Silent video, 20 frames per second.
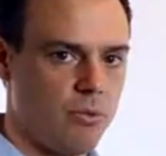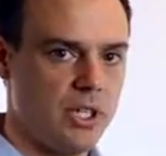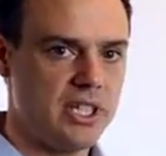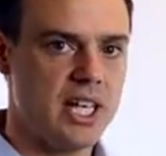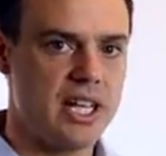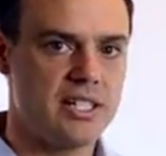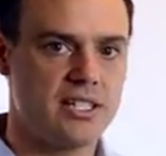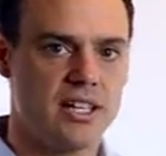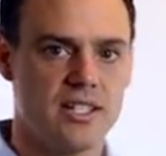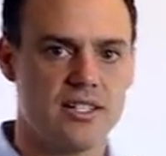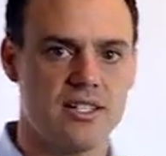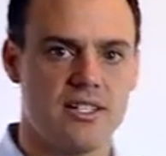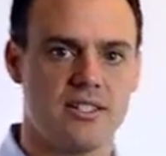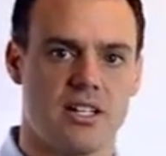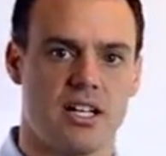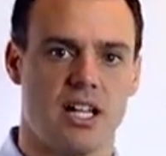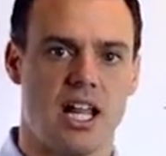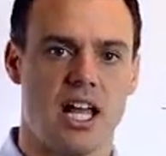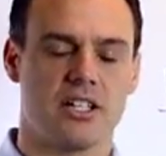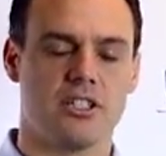what that does is
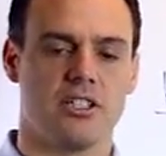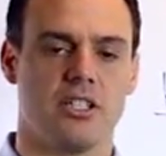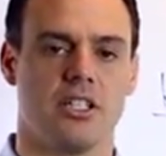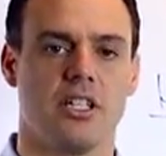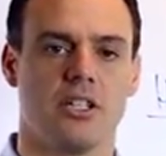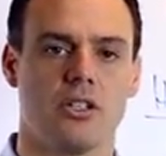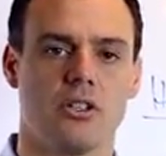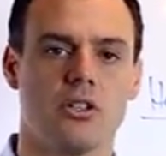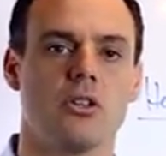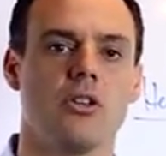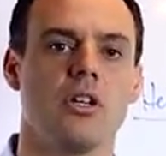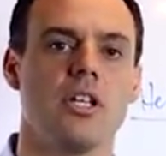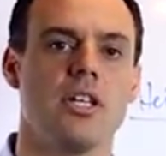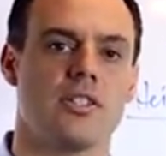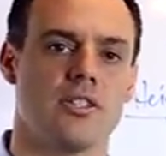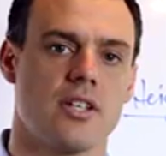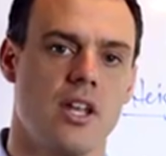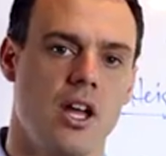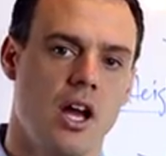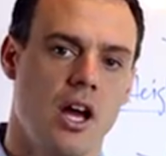it'll actually
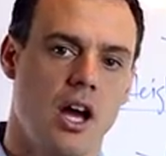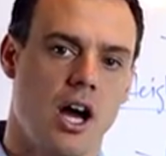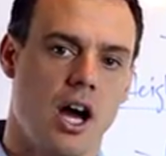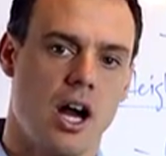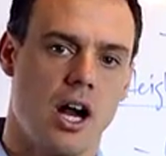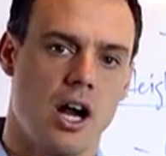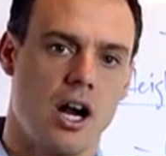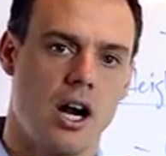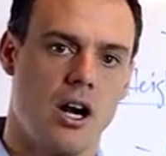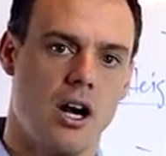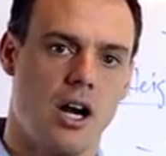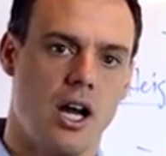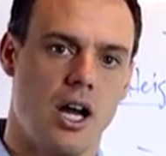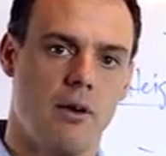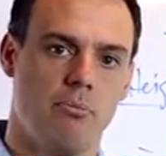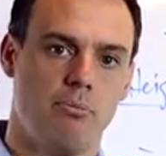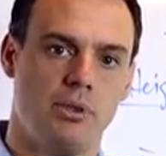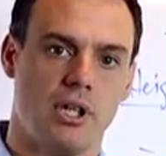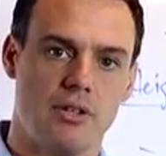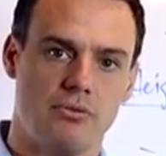increase
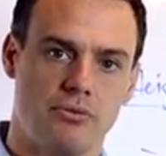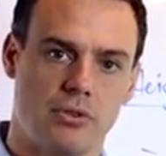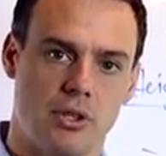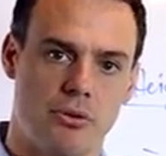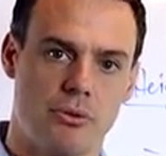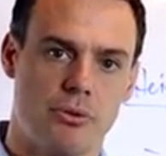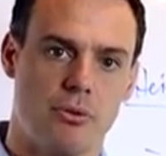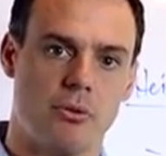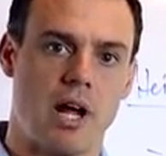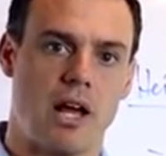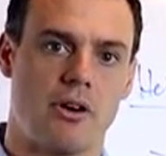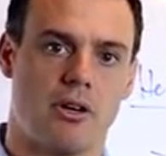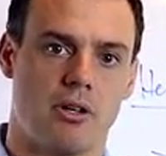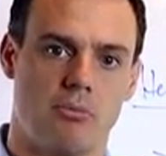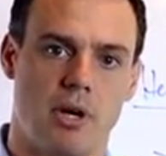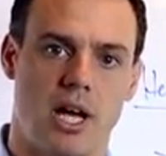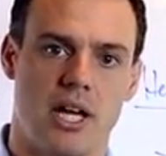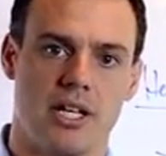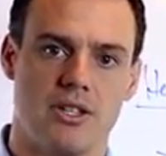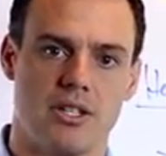our blood flow throughout our
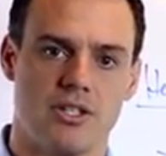body.